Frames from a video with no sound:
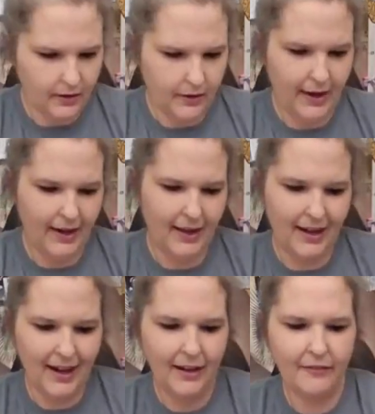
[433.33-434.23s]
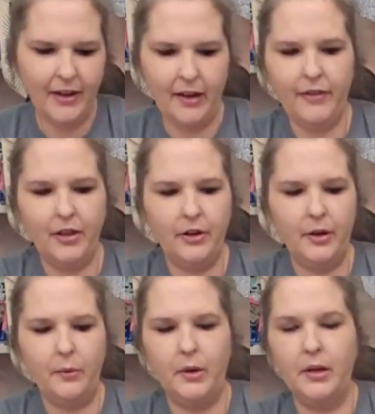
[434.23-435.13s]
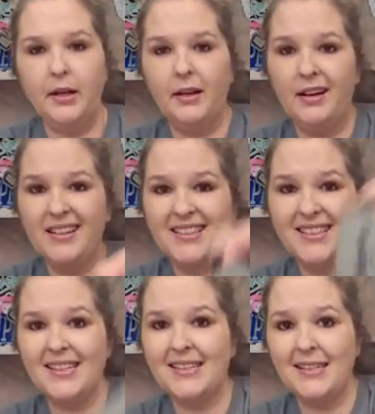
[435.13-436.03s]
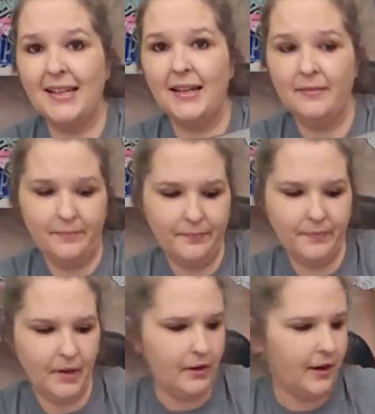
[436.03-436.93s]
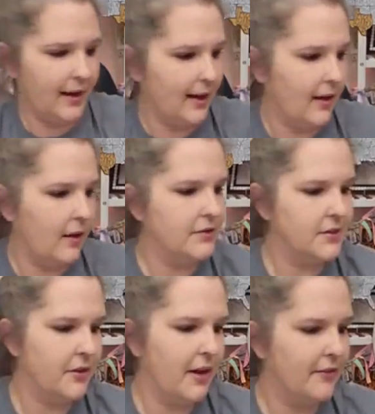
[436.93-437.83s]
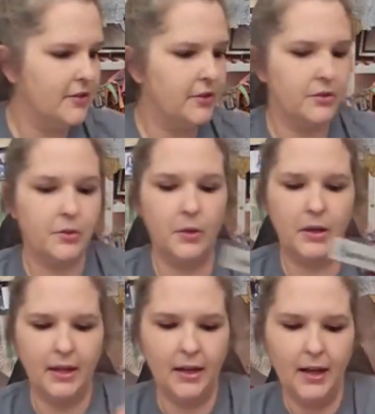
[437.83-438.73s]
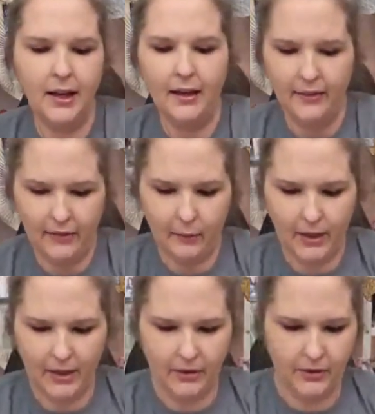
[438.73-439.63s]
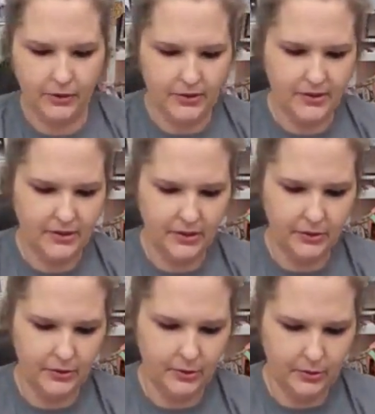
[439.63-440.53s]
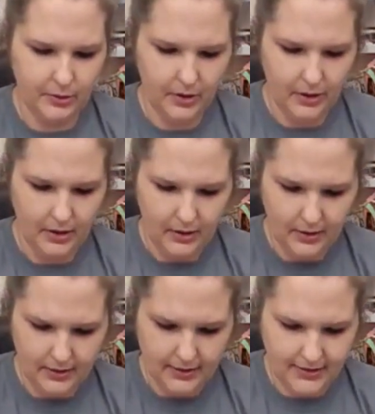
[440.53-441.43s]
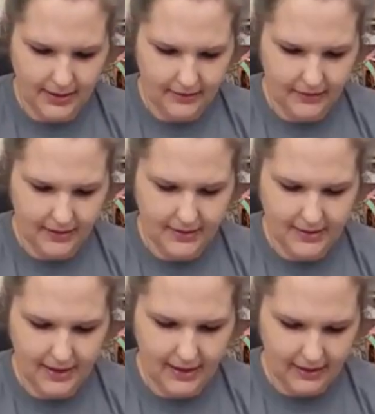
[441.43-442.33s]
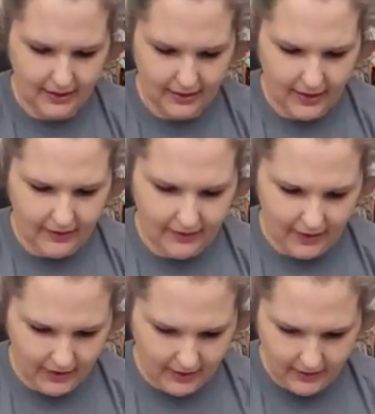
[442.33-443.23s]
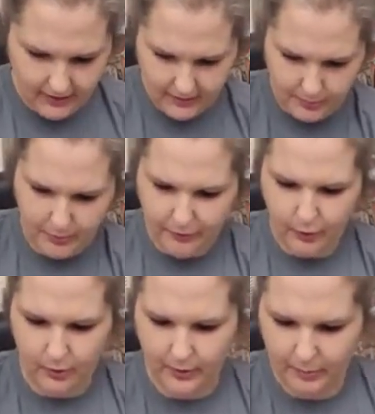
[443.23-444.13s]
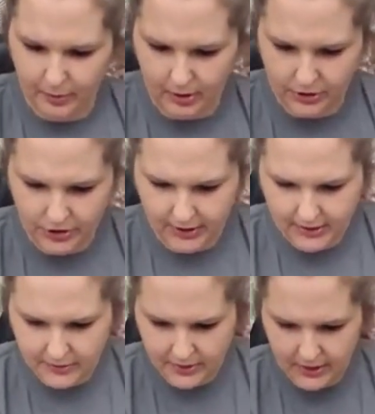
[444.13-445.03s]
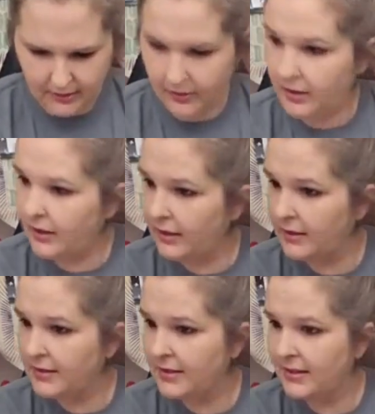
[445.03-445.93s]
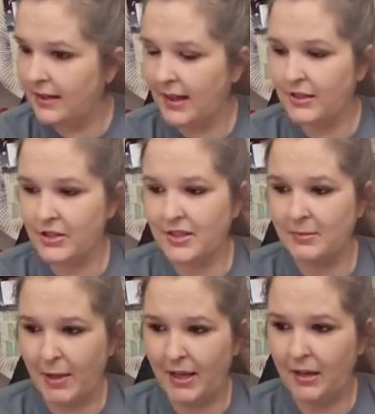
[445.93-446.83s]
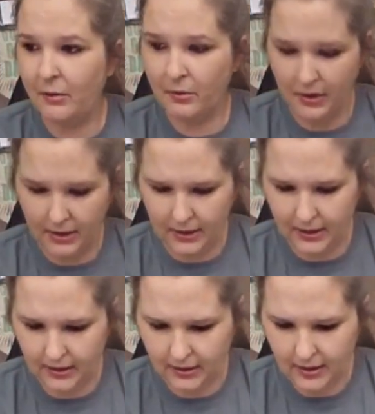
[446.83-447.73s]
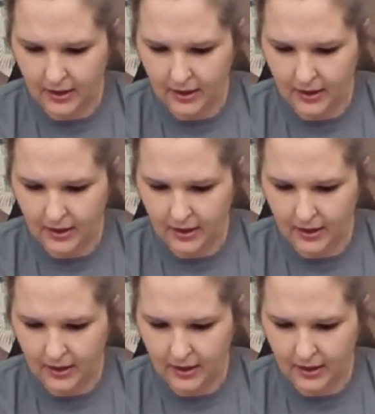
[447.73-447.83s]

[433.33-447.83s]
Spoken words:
Okay, and I have a heavy grit one here, a 60. Okay, I also have a 220 that we can use to sand this at the end before we put our transfer down on it and just make it really